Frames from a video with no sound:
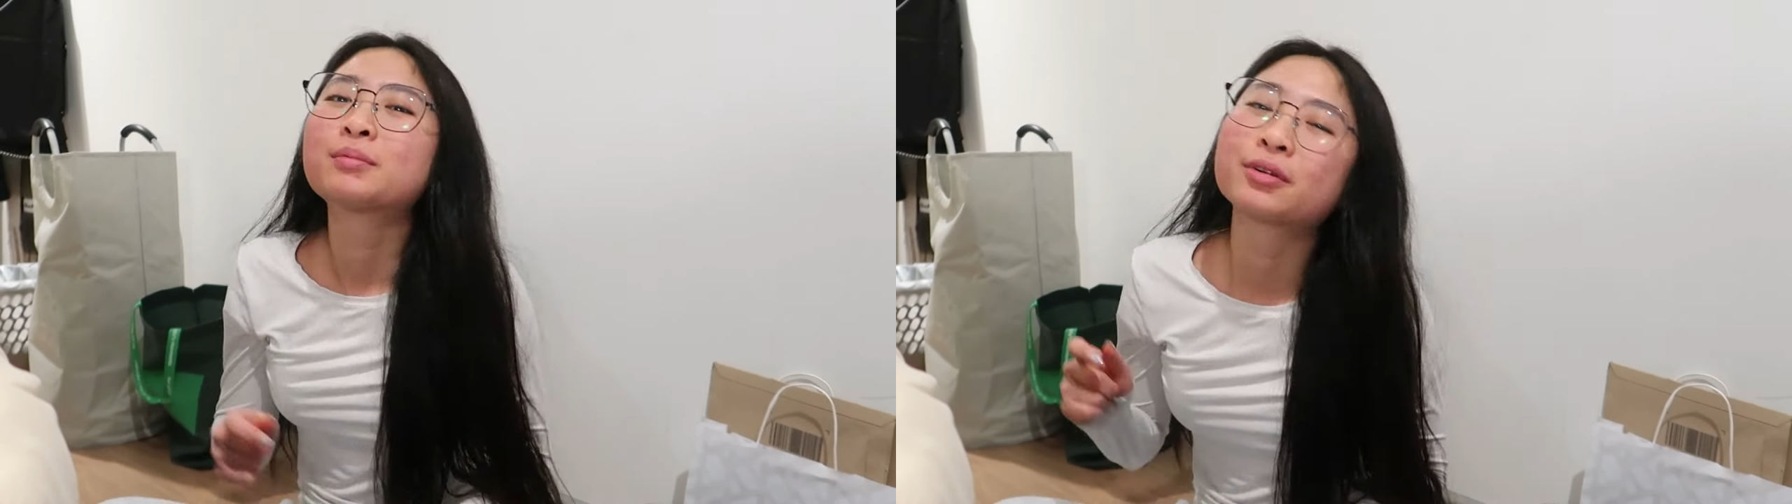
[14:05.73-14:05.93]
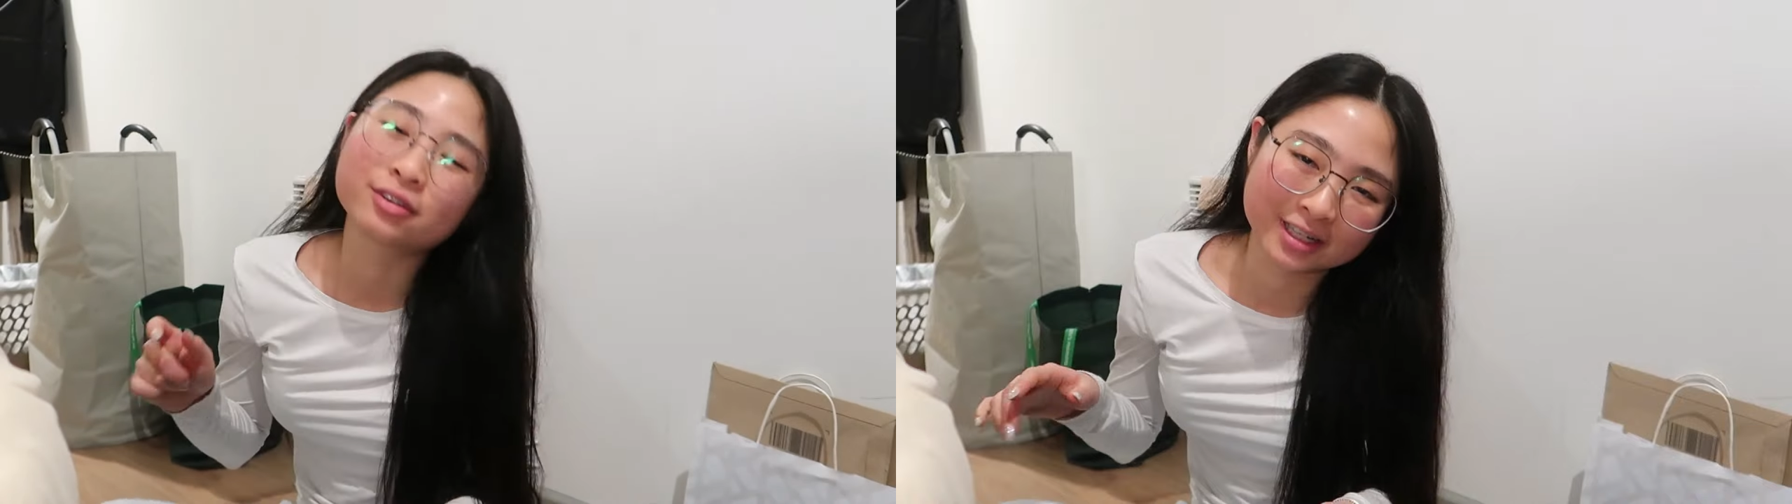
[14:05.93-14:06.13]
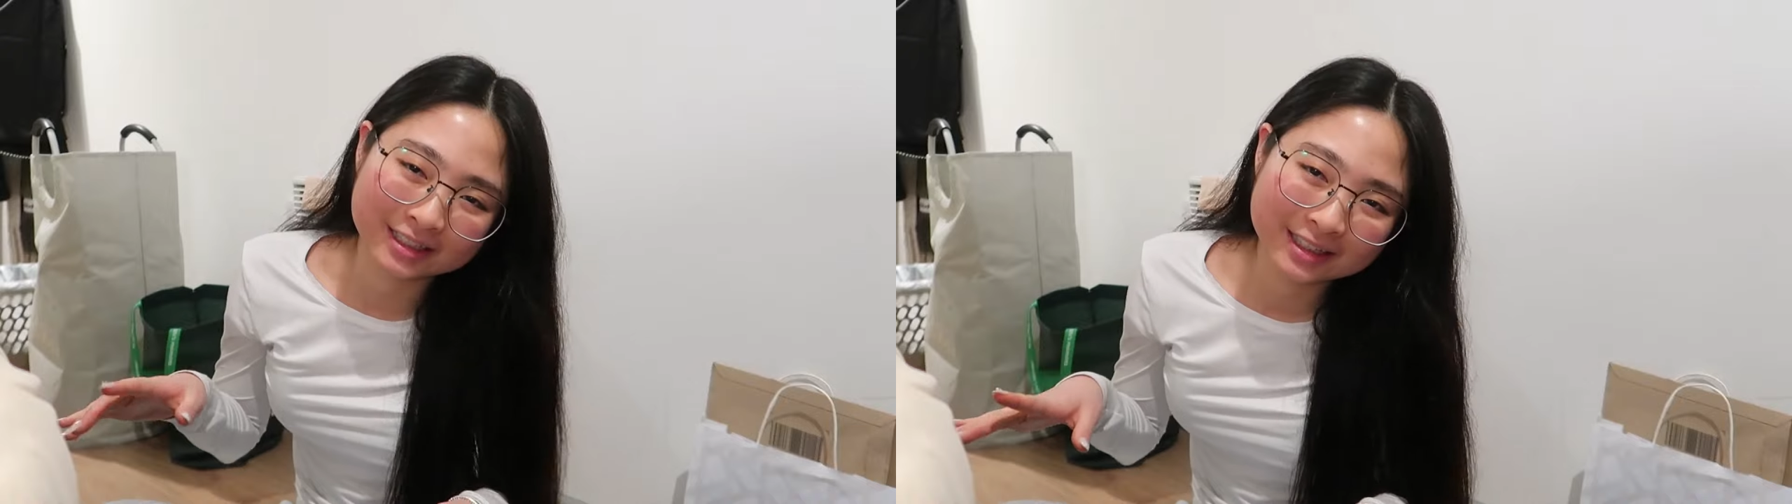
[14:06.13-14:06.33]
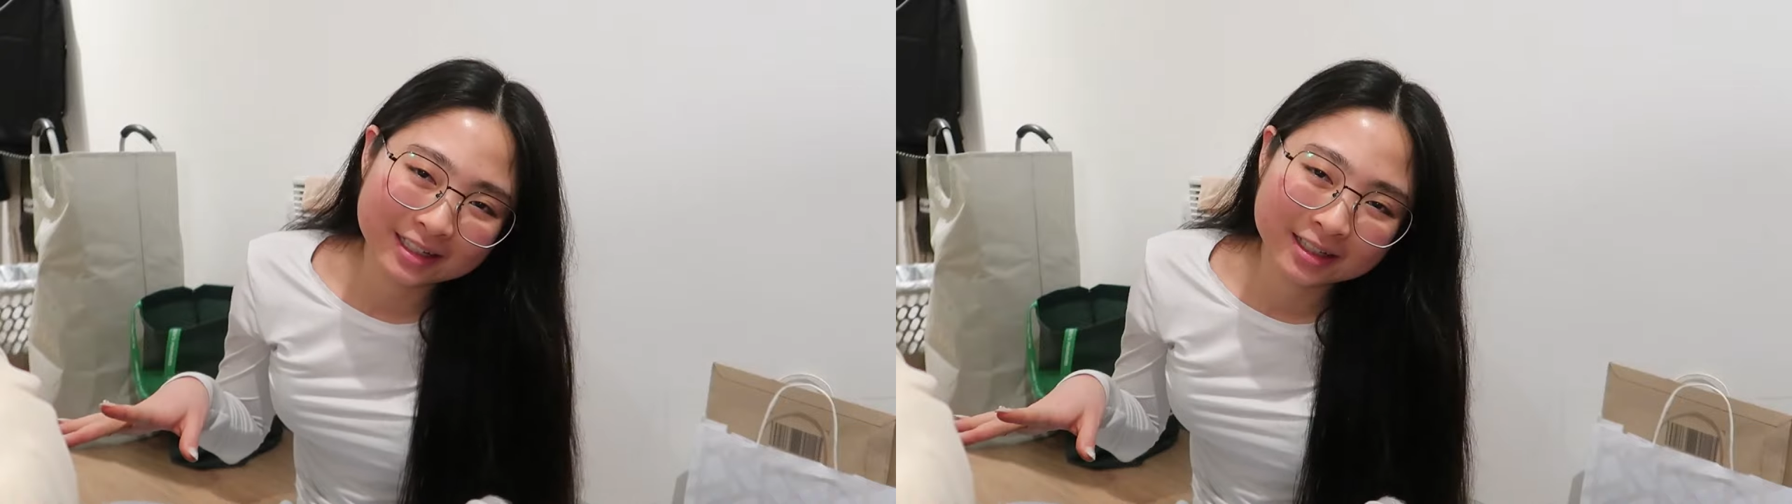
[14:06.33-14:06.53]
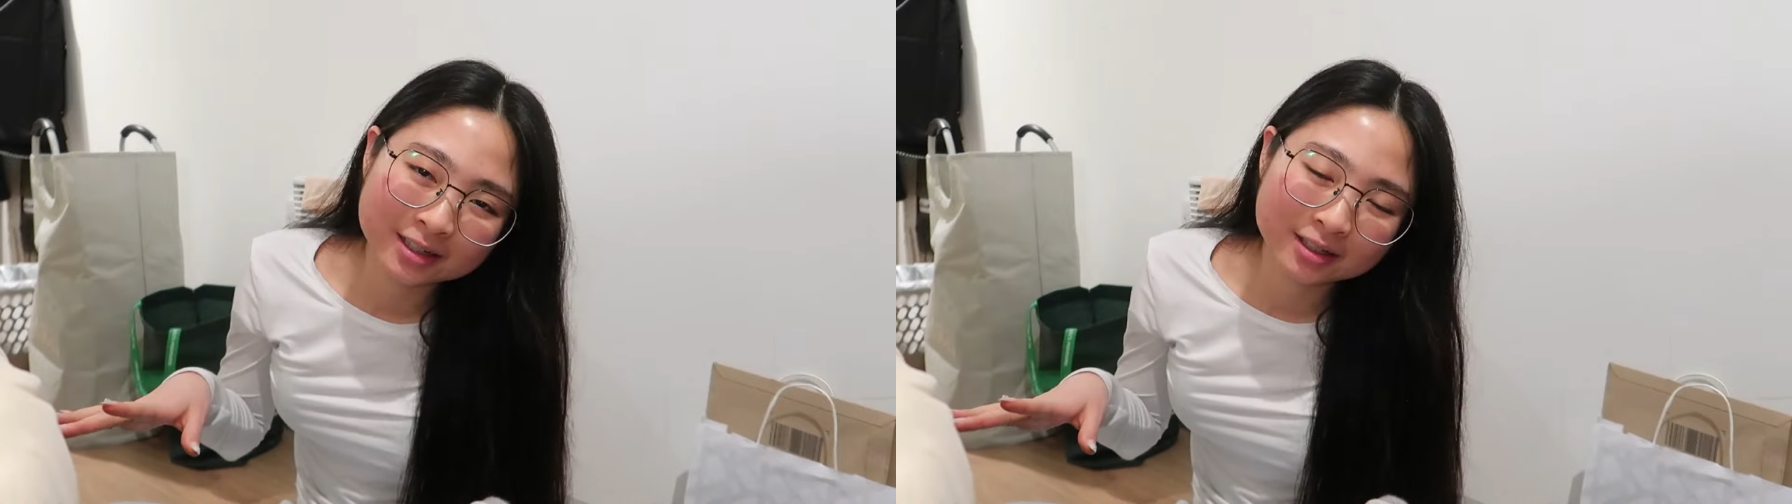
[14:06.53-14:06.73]

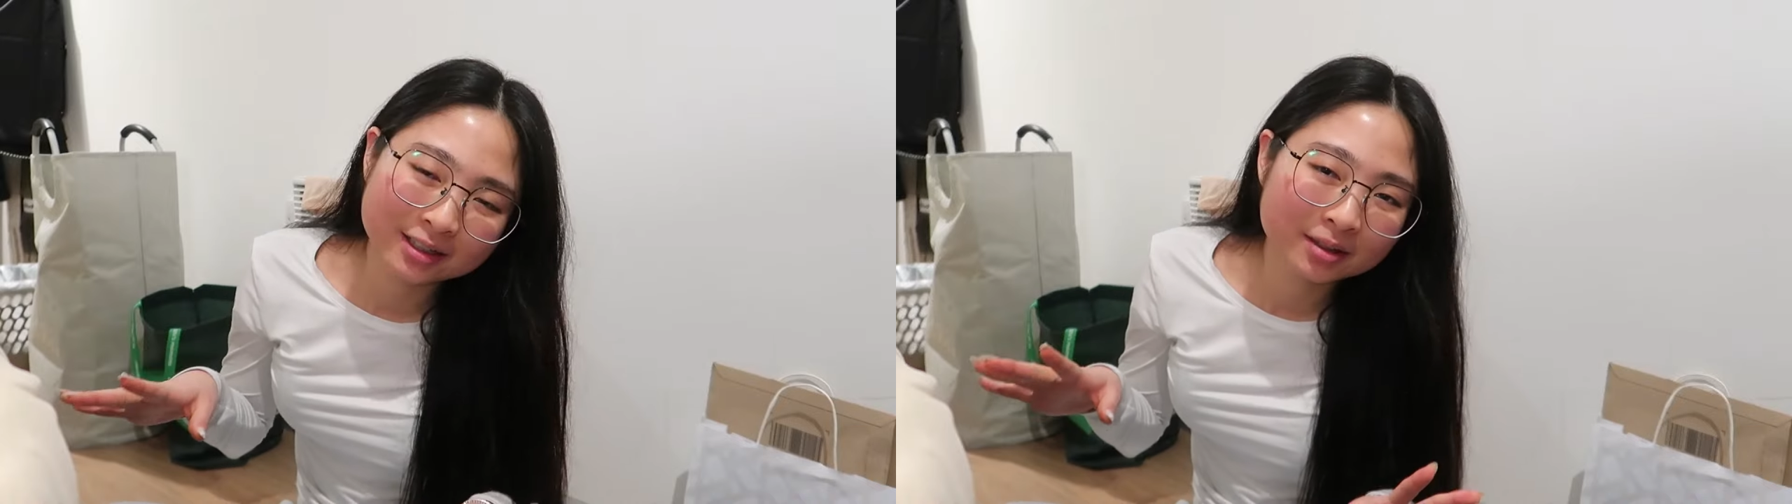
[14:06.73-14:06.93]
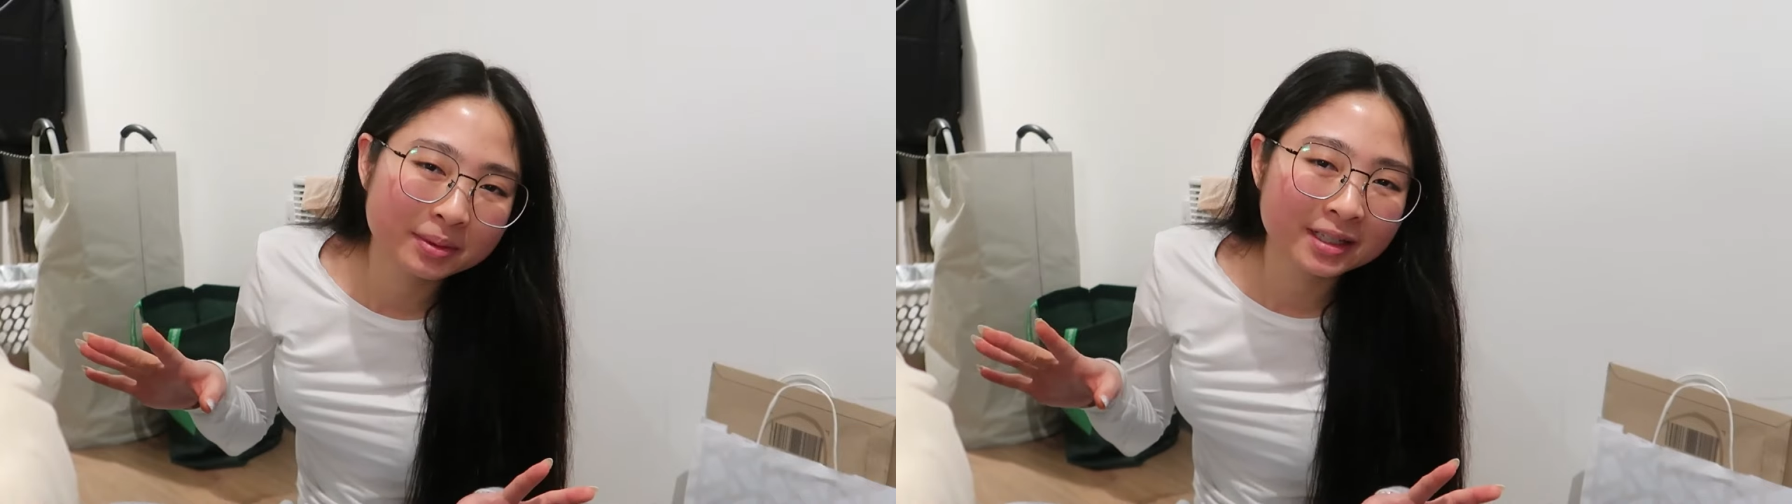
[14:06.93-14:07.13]
procrastinating a